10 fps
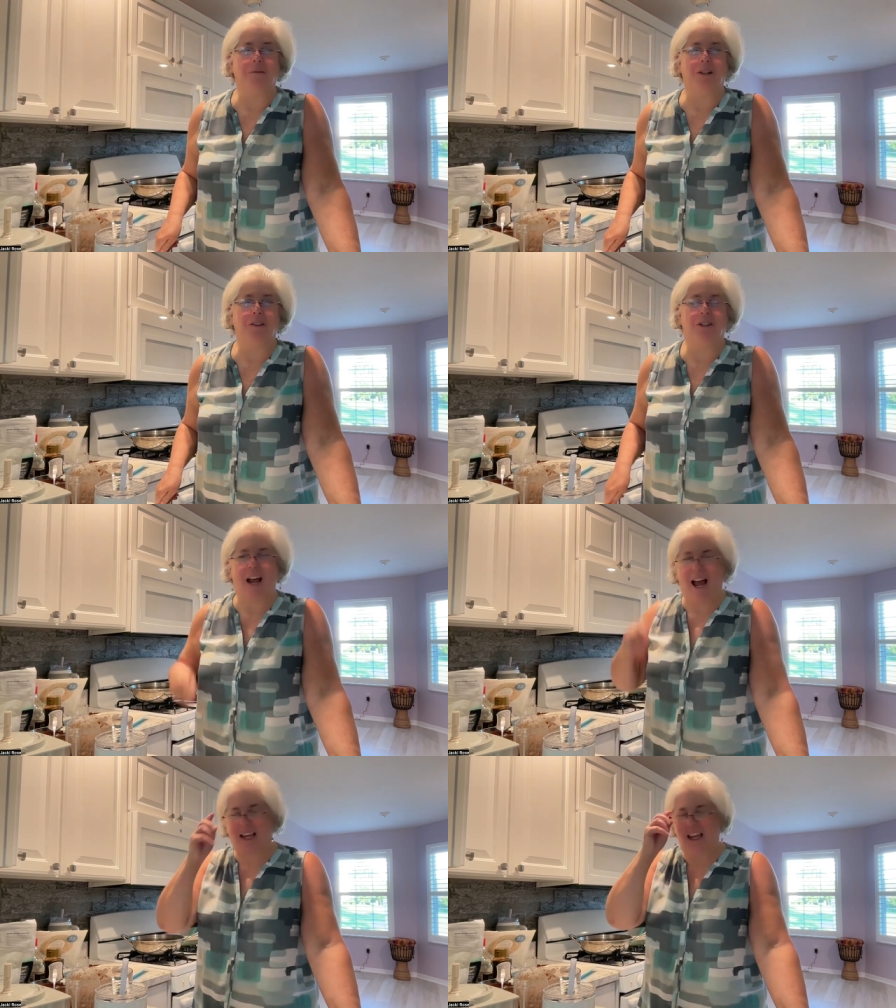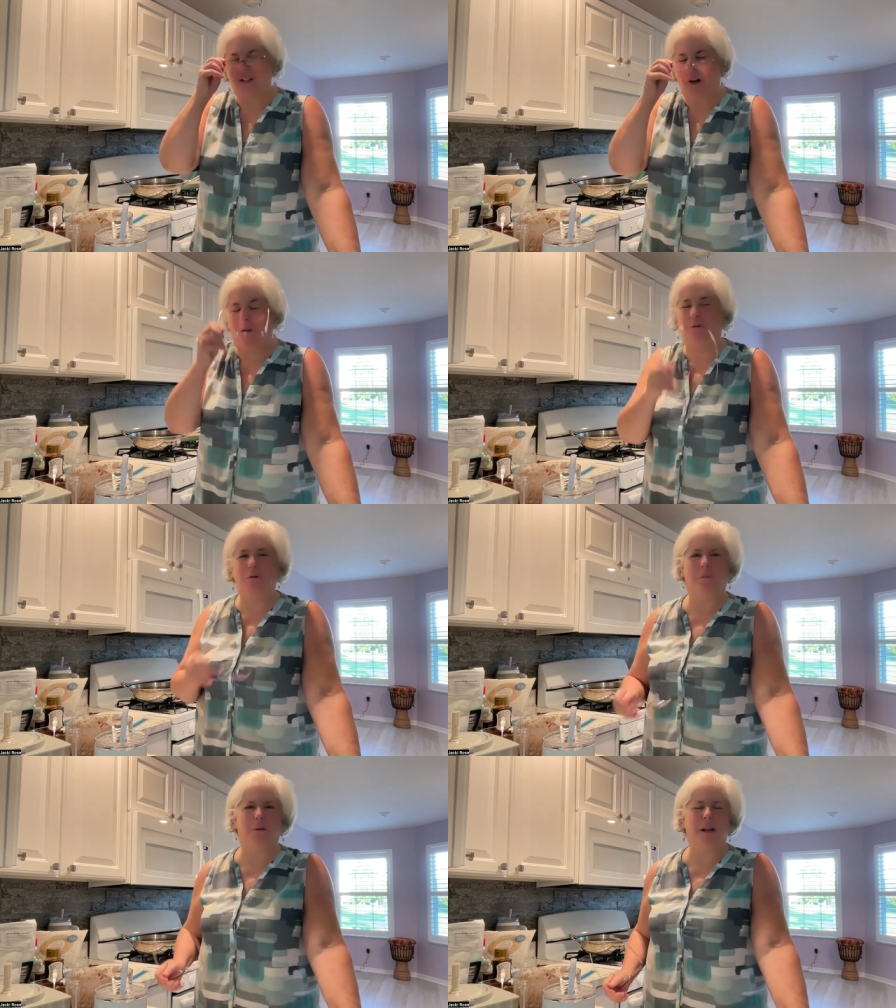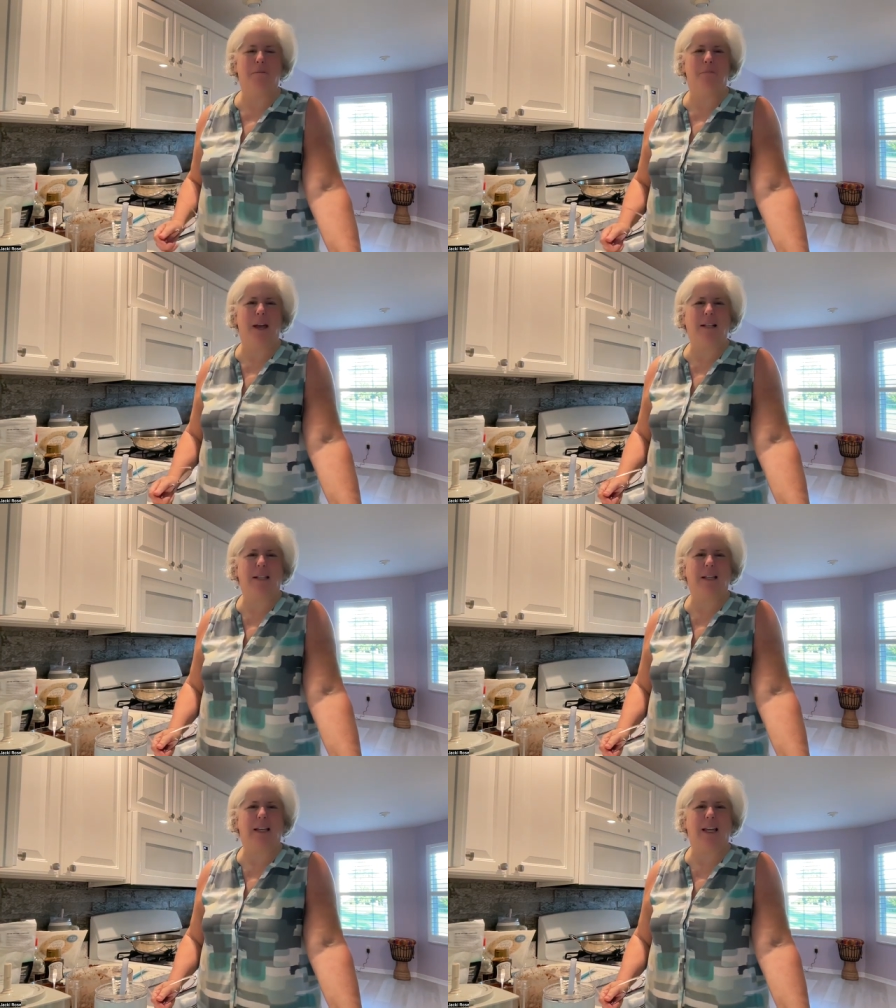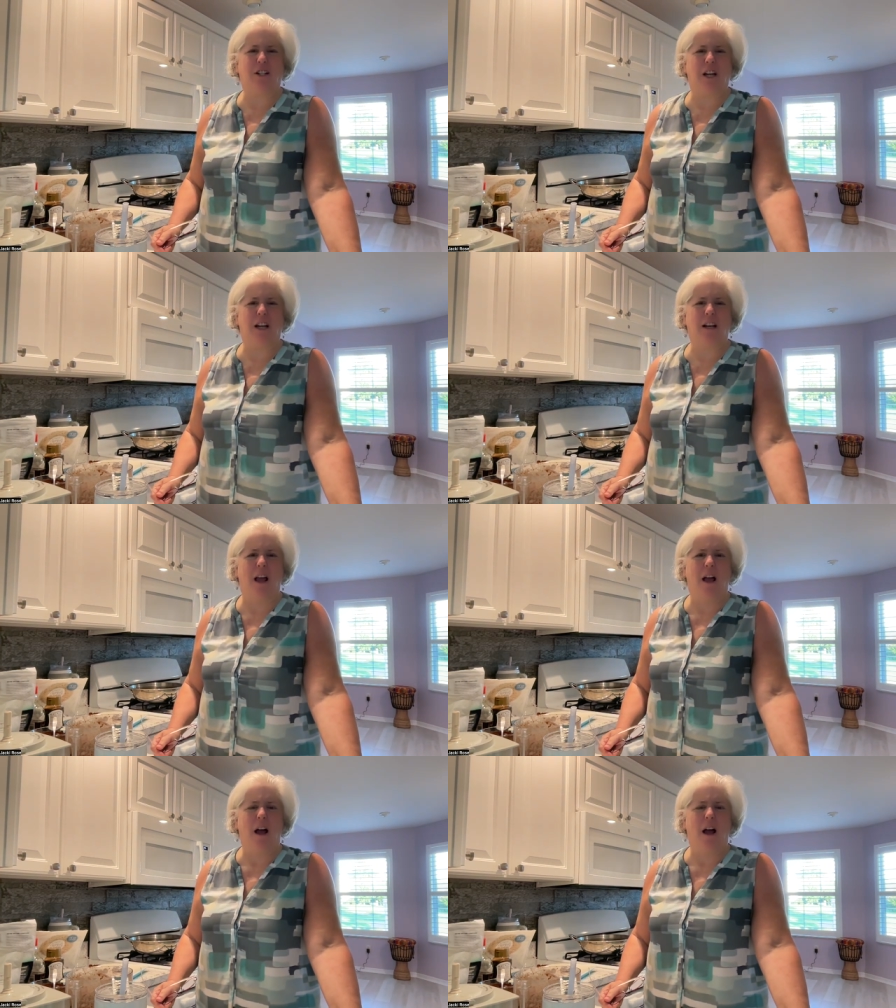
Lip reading: to Jacki's Whole Food Plant-Based Kitchen.